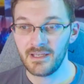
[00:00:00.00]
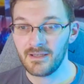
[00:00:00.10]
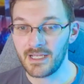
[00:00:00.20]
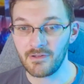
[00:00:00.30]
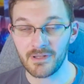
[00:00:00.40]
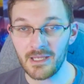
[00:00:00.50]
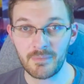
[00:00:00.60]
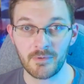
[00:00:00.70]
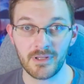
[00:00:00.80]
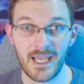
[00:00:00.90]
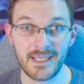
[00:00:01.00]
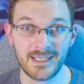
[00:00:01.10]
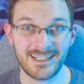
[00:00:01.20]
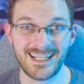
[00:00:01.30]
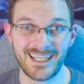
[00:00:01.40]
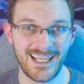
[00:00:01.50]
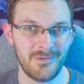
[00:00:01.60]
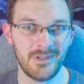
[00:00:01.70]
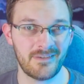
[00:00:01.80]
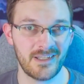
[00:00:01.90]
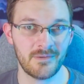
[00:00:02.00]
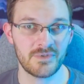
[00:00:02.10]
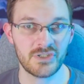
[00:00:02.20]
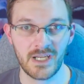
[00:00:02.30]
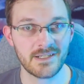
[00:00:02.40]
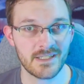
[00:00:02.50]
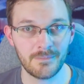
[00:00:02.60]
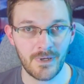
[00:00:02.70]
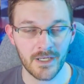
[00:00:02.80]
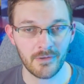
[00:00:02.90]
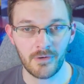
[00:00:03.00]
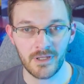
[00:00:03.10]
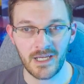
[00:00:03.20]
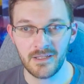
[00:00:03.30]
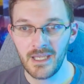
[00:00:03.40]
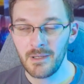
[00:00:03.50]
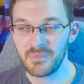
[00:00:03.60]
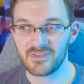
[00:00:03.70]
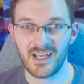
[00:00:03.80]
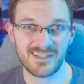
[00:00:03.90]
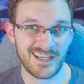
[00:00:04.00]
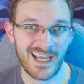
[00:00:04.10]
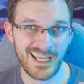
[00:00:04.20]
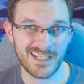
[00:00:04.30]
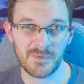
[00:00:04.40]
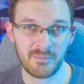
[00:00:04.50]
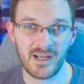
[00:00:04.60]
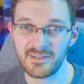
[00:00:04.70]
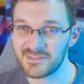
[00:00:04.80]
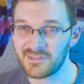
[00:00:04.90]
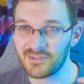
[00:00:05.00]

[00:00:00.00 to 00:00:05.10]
I know a lot of people like it, and I can't really see them changing the model a whole lot besides hiking up the price just